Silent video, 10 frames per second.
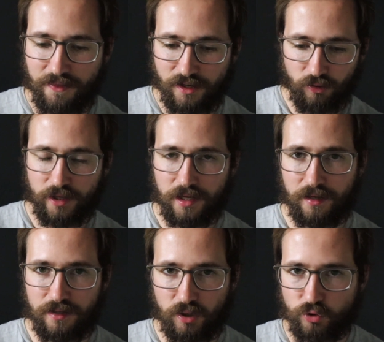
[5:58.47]
And then you look
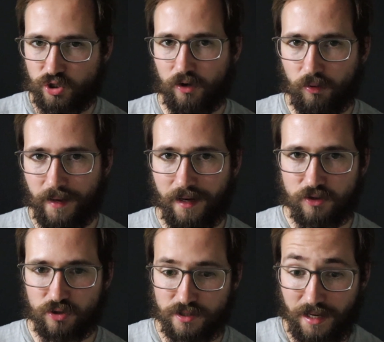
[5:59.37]
at, you know, general
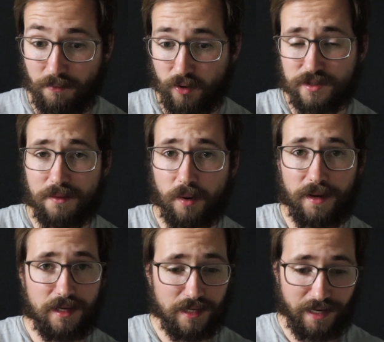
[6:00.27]
managers, and most of them are
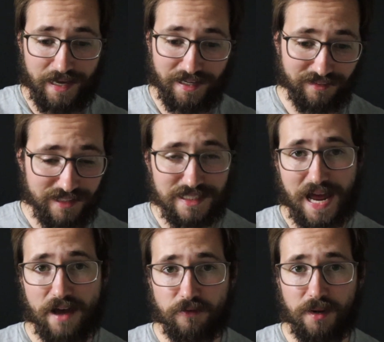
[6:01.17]
making, again, at least
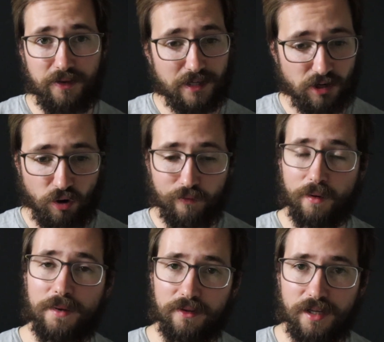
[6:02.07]
$500,000 to
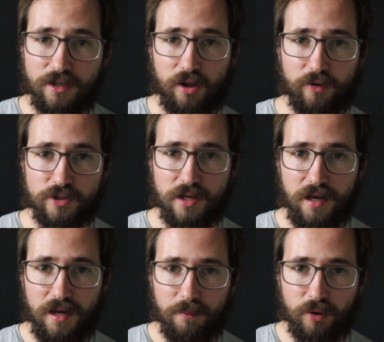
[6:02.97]
over $1 million
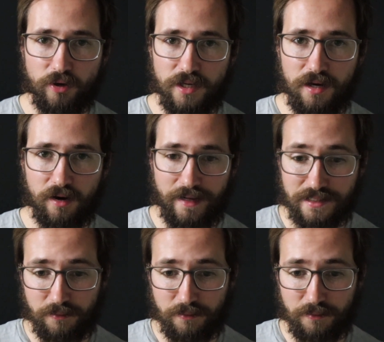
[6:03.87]
per year, and